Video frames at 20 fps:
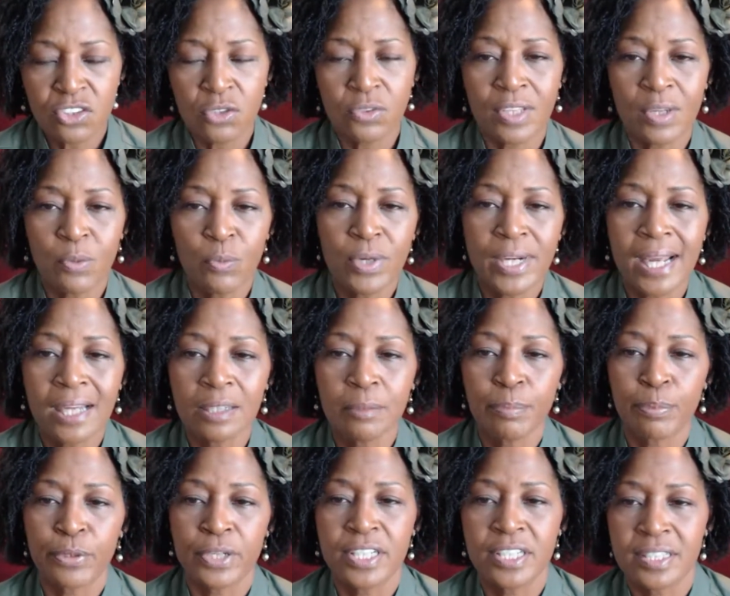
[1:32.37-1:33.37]
So they went
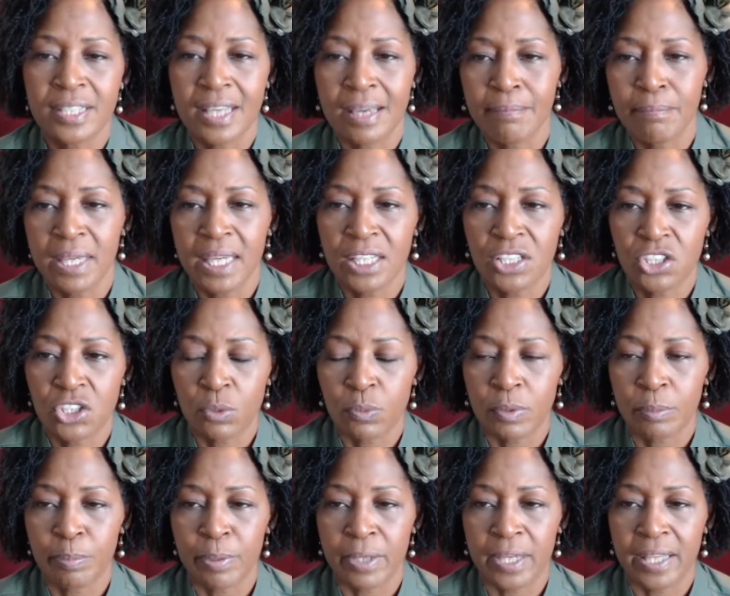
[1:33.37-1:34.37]
out and preached that men
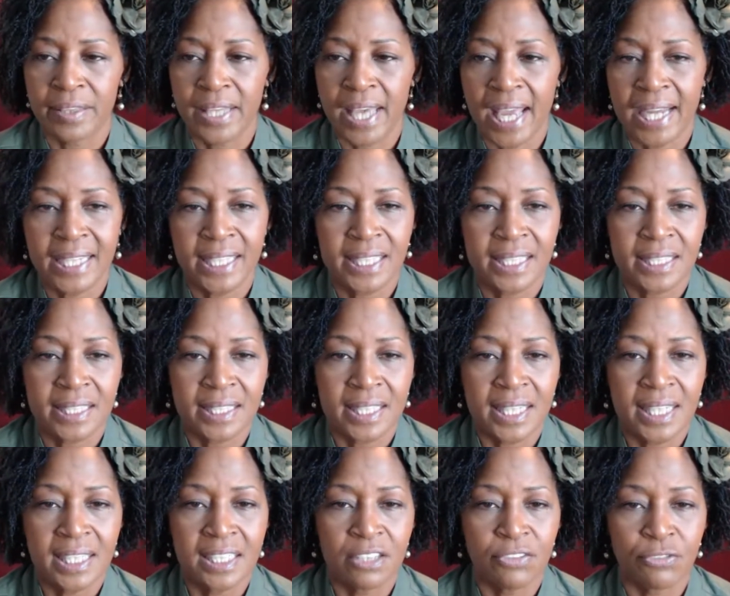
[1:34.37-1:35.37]
should repent, that is,
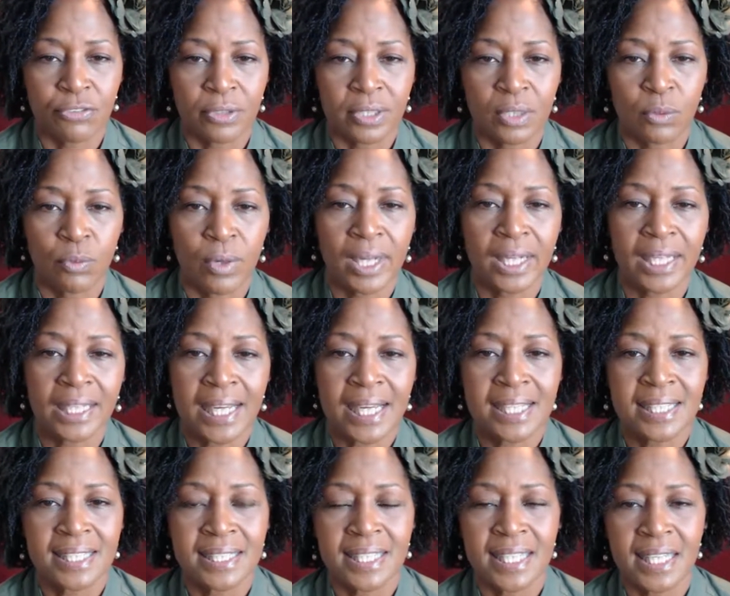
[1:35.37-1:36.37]
think differently,
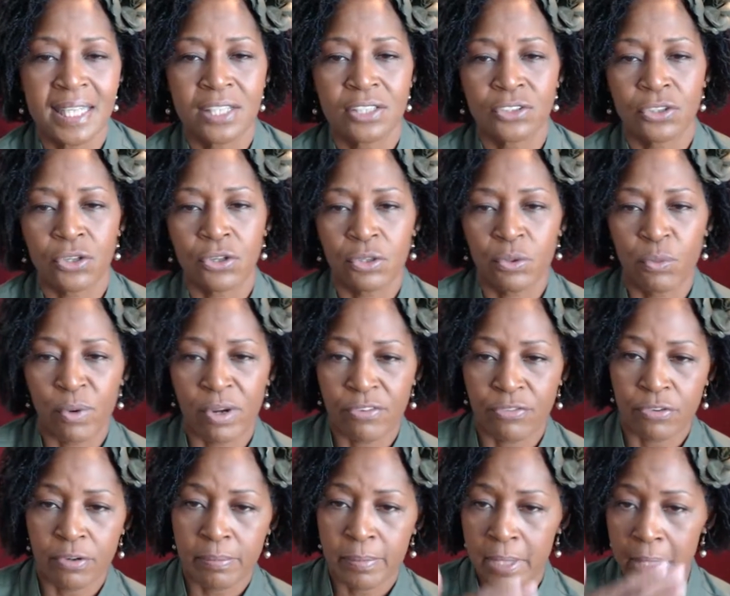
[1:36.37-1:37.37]
recognize sin, turn
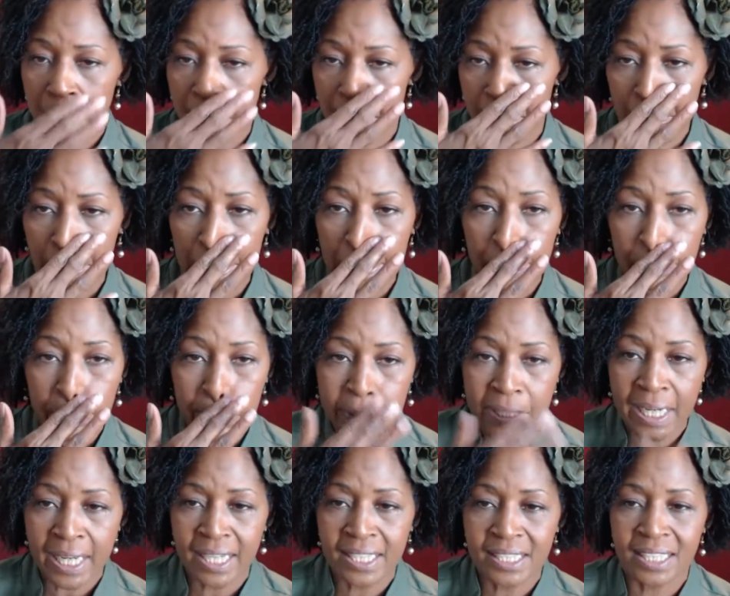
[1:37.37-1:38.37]
away from it, and
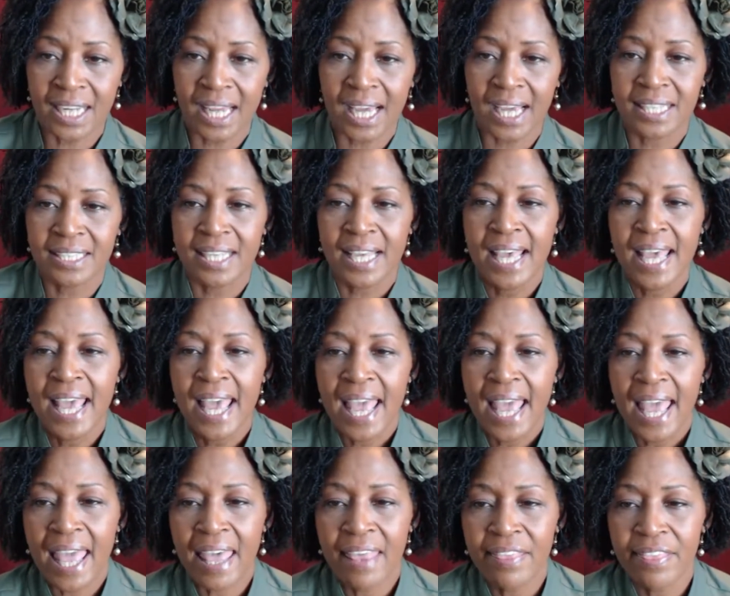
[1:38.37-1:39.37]
live changed lives.
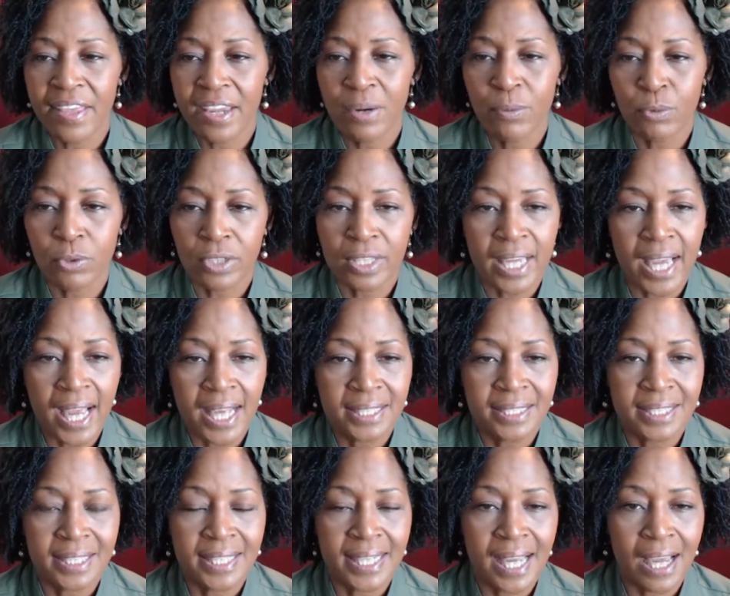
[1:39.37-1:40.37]
And they were
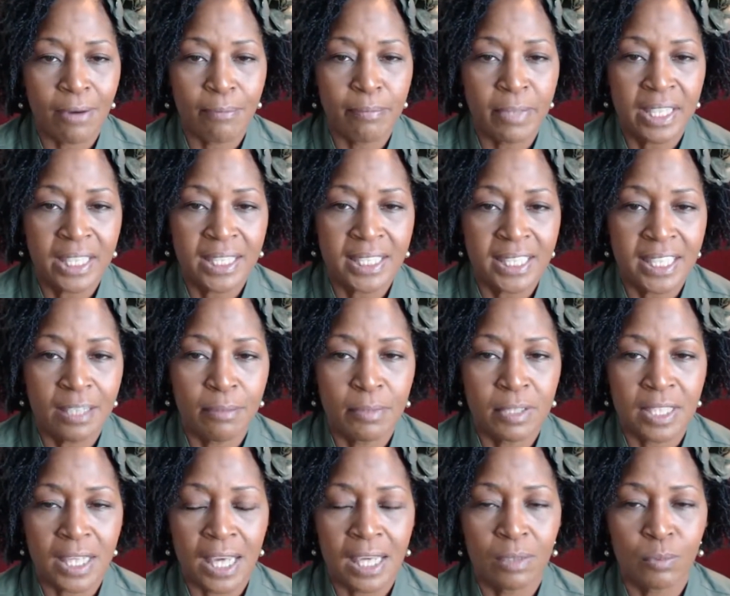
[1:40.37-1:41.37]
casting out many
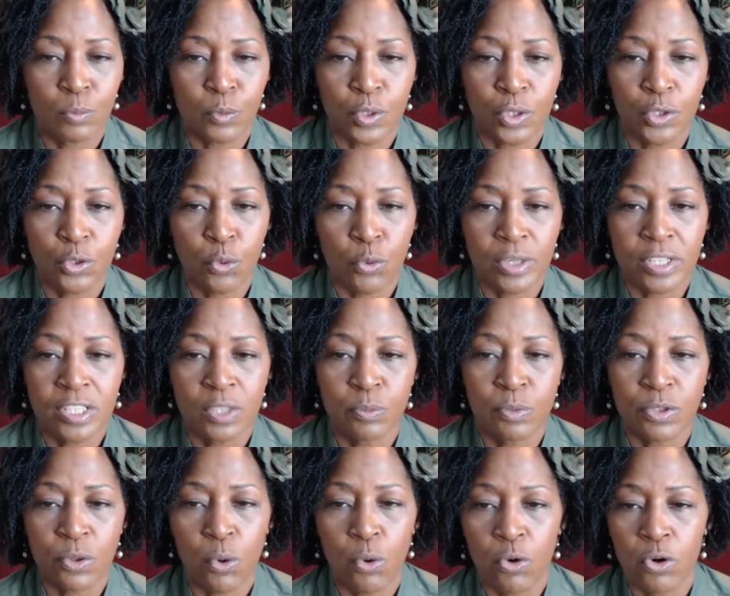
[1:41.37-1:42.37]
demons and were
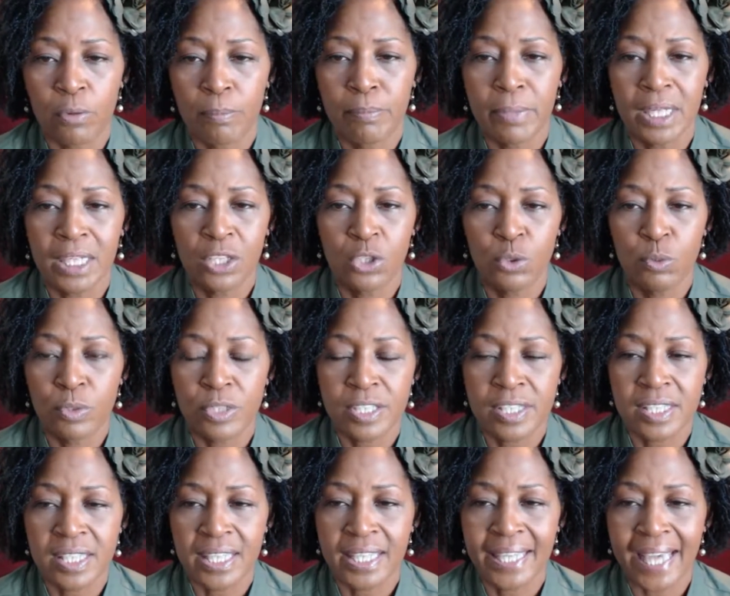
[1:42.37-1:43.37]
anointing with oil many who were
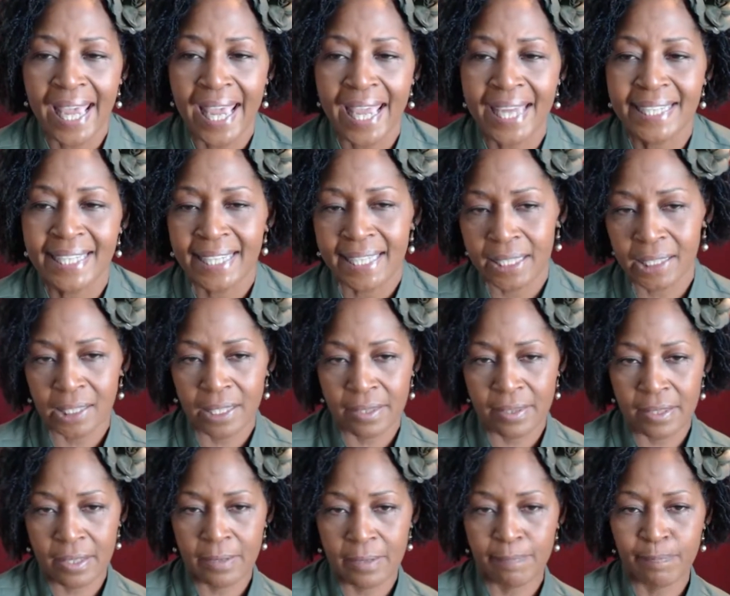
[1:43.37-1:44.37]
sick and
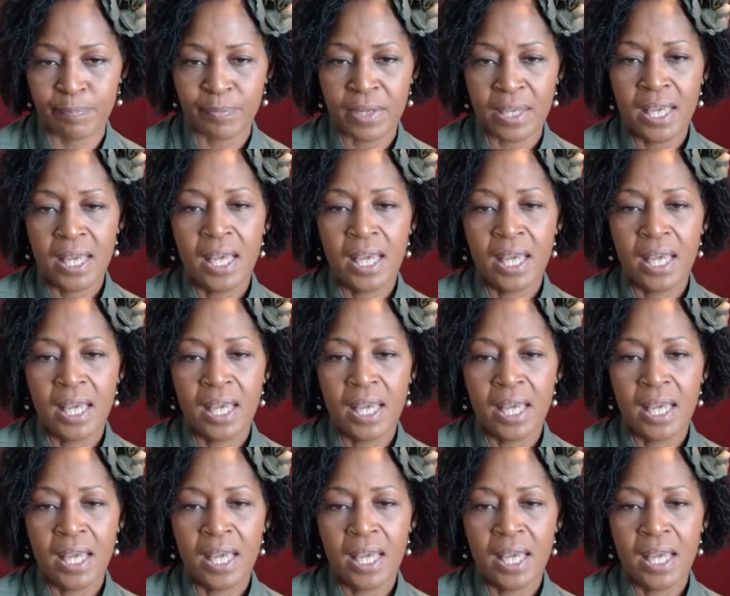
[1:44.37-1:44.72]
healing them.